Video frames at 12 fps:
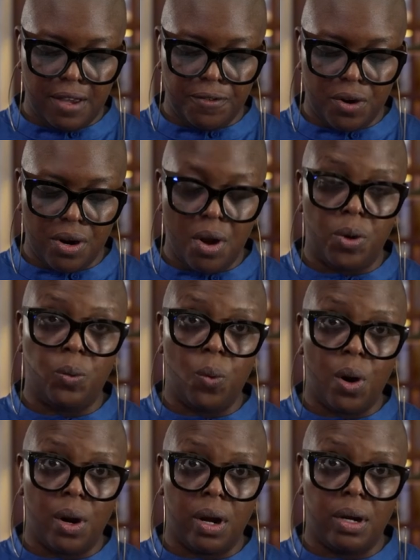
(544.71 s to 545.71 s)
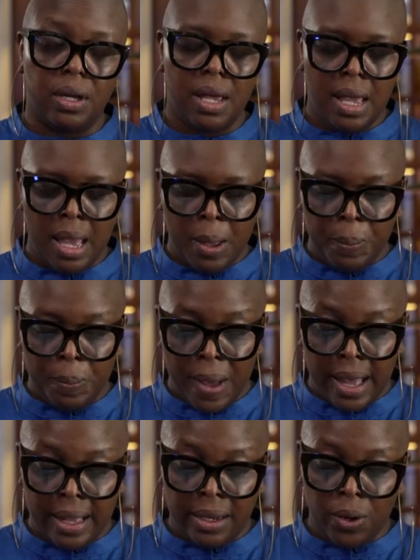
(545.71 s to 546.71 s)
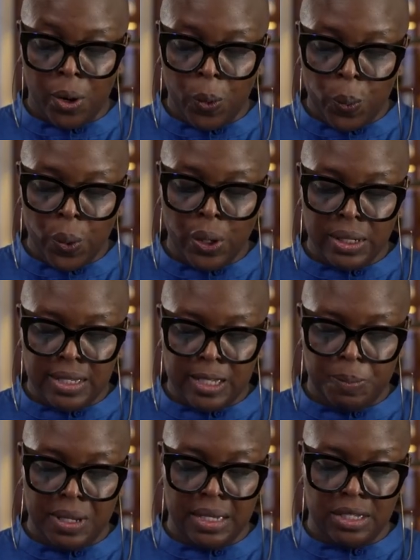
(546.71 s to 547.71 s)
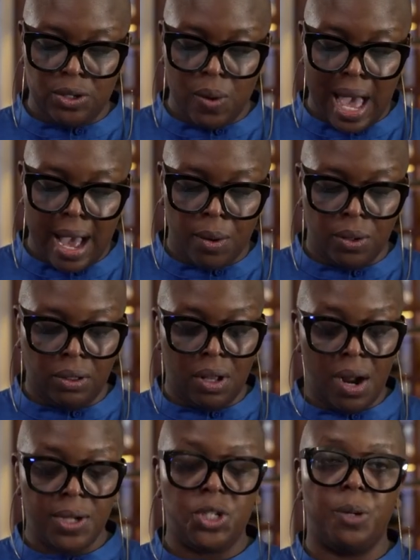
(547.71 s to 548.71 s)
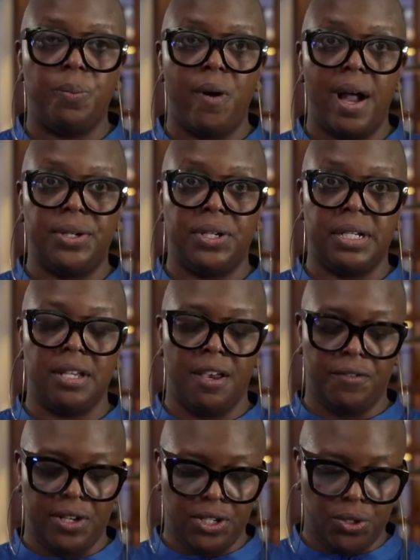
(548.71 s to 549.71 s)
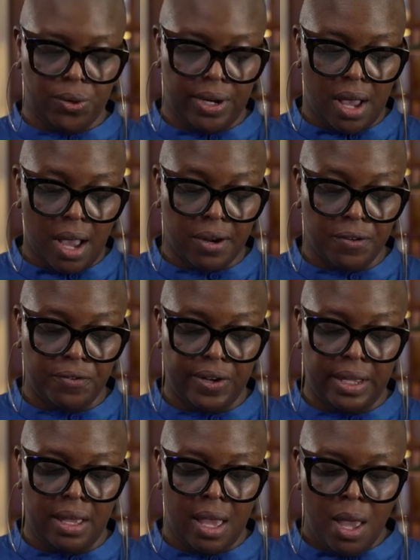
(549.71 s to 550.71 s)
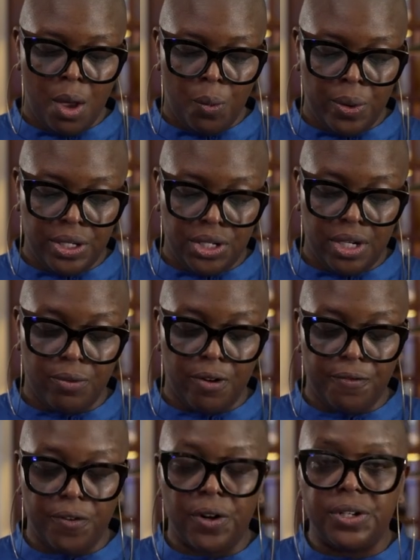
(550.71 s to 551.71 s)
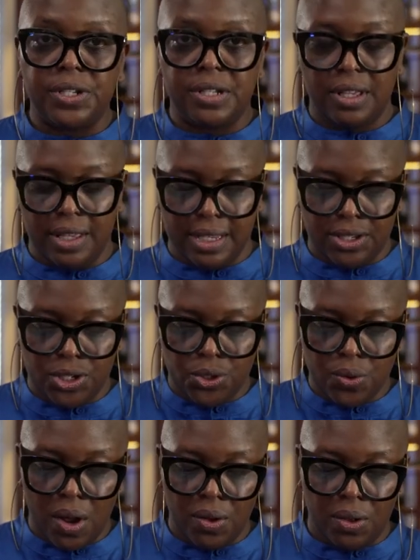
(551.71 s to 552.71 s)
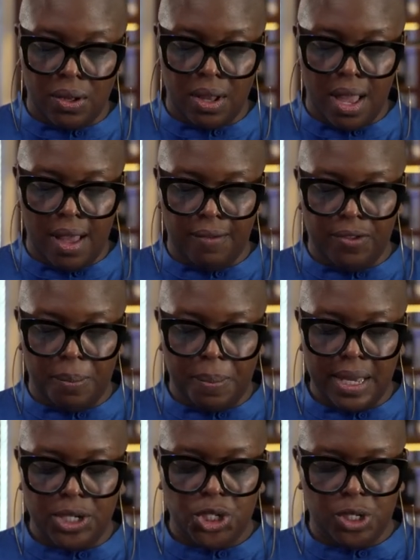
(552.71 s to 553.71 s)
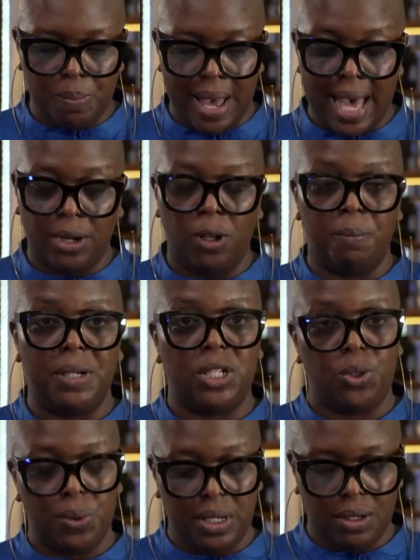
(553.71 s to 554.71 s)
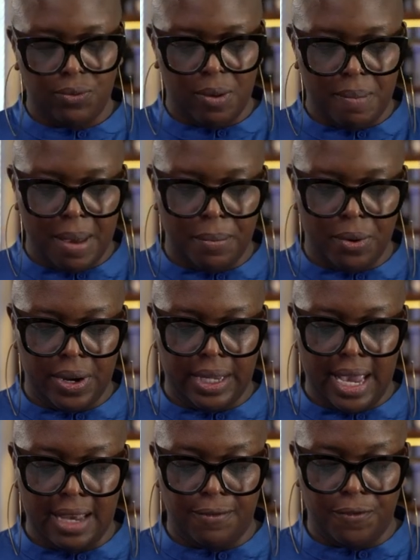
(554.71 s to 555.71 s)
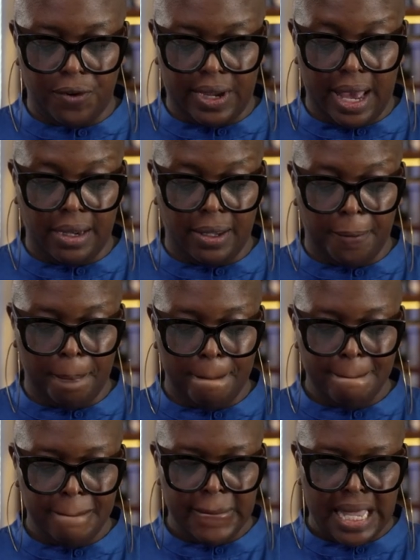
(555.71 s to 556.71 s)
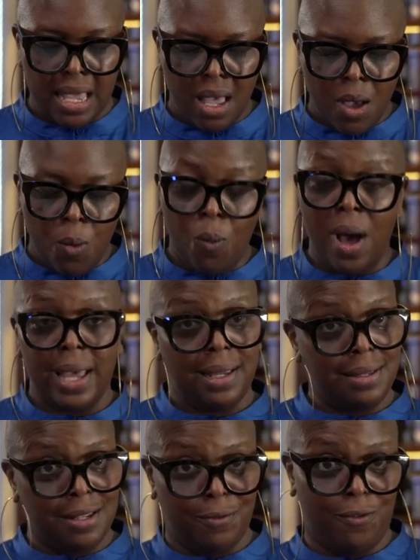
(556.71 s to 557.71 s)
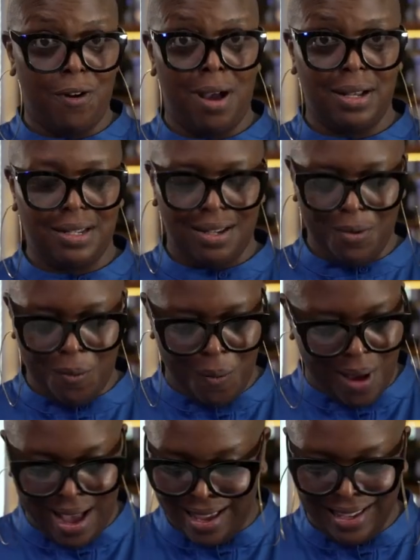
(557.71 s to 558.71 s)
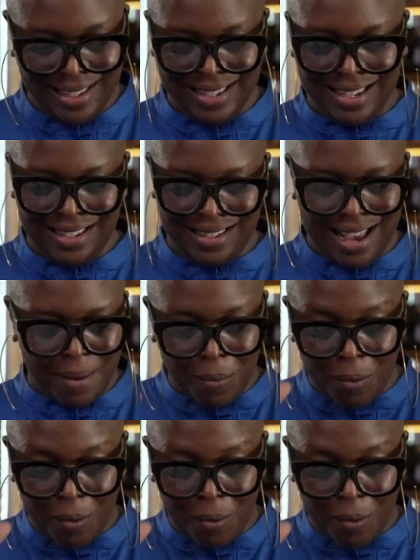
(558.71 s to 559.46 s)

of her own work, but her words speak to our larger project of historiography when she refers to this struggle of the pitched battle between remembering and forgetting. Why is it fraught? Why is it a